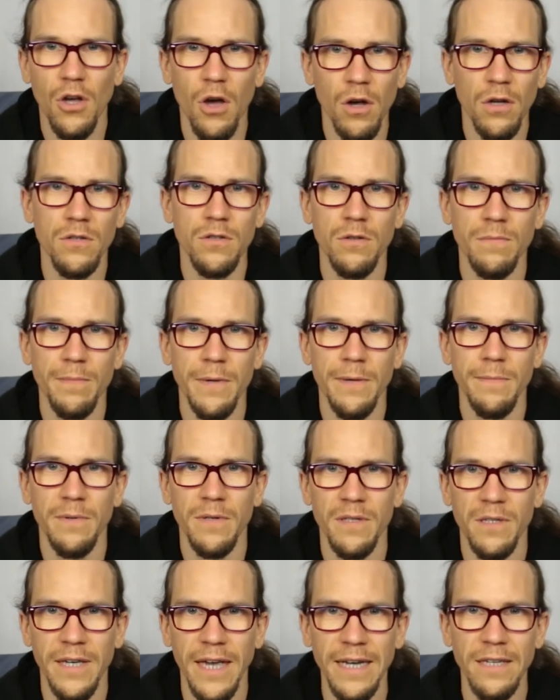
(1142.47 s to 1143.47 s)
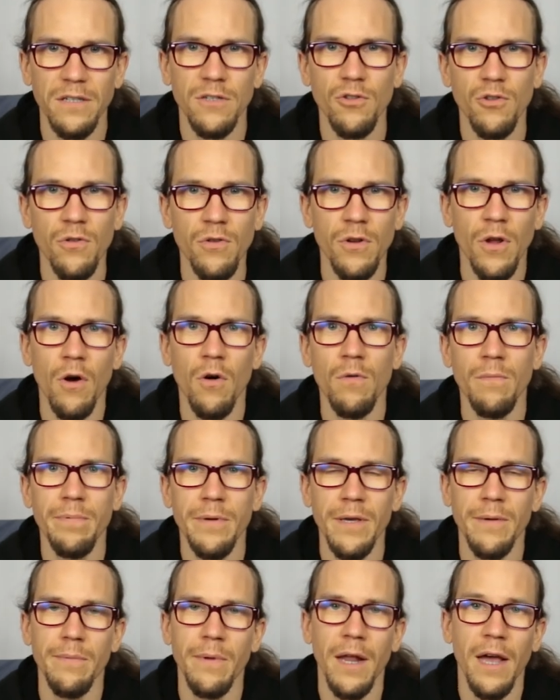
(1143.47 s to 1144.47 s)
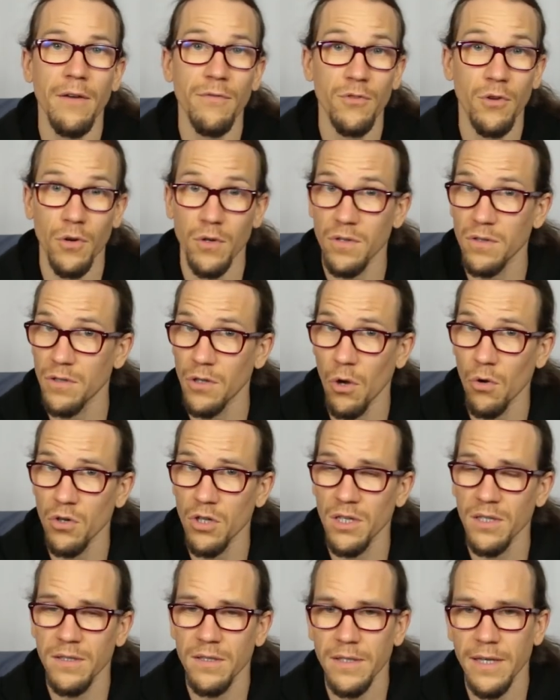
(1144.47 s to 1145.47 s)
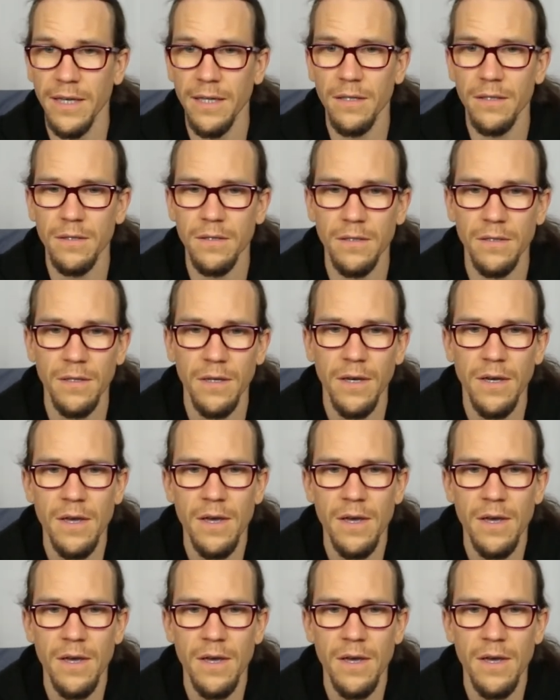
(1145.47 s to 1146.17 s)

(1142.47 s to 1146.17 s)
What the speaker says: talk to people, get to know people, have good social skills,